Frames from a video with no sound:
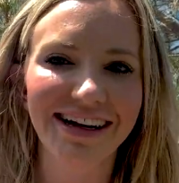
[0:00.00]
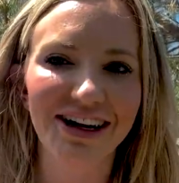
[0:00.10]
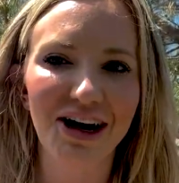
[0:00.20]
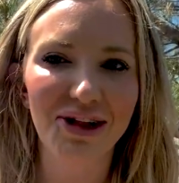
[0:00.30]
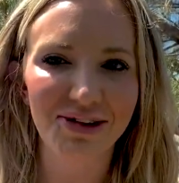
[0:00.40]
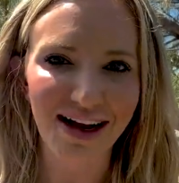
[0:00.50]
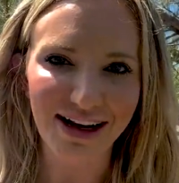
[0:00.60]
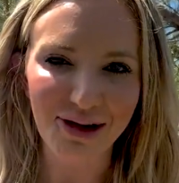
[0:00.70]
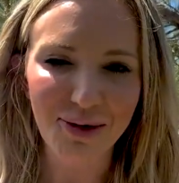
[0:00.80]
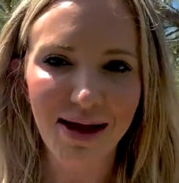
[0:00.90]
in
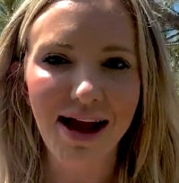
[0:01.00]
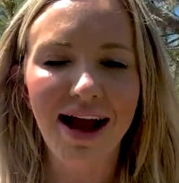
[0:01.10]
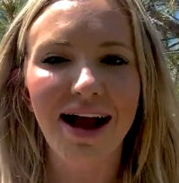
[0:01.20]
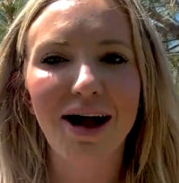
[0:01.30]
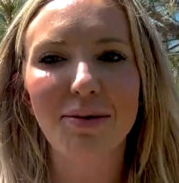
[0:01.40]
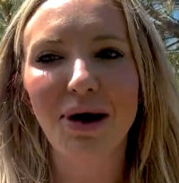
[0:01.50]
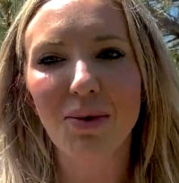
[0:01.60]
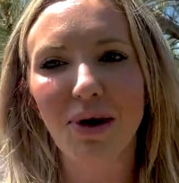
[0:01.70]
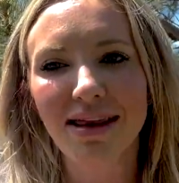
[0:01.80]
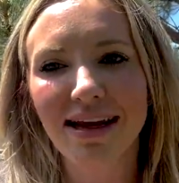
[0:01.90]
Colorado. Um,
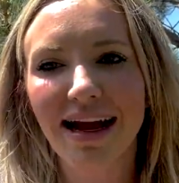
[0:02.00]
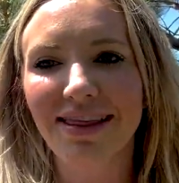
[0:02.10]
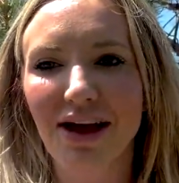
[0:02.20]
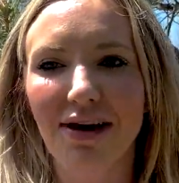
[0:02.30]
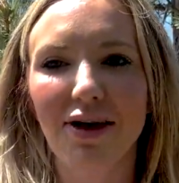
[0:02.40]
one thing I love